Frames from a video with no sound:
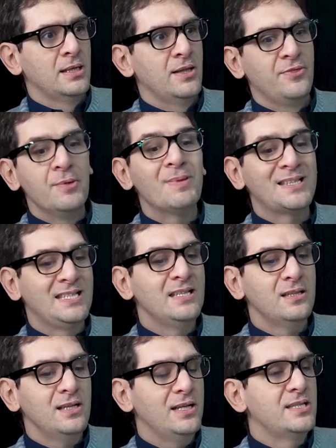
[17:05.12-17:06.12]
The
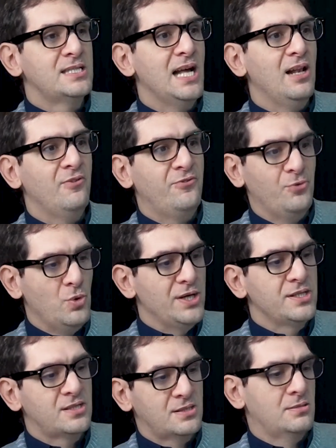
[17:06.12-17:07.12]
material itself, when
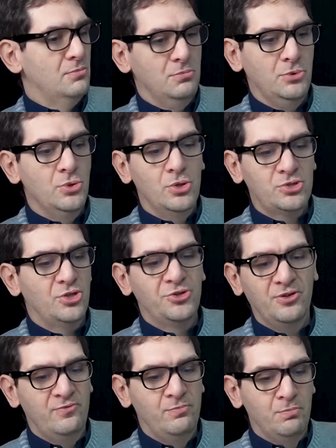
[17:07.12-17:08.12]
it's sort
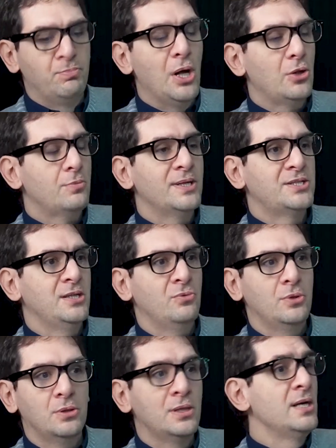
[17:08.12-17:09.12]
of bulk
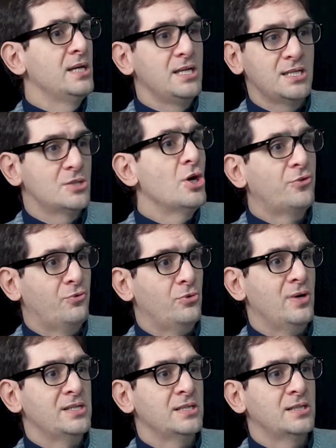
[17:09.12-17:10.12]
material, is not
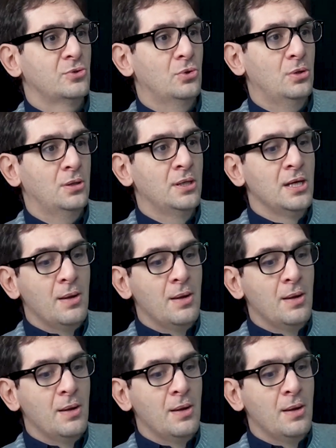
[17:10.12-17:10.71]
fluorescent at all.